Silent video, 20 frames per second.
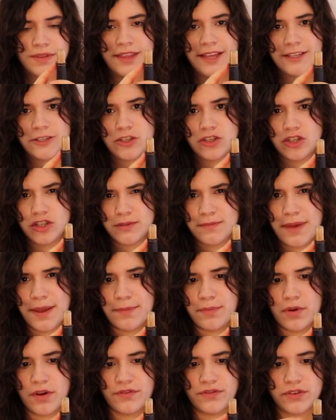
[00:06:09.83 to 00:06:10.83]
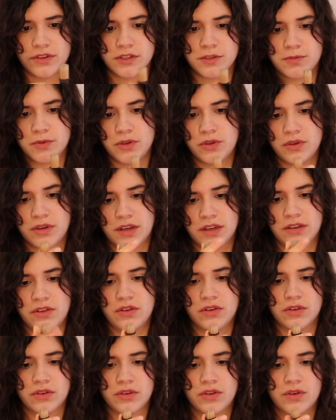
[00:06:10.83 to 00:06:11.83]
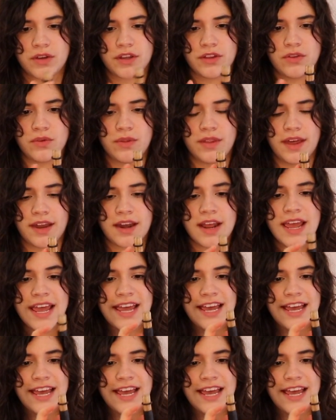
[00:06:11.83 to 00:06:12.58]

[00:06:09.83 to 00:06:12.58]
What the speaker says: That's just my preference, but you can, you can do that.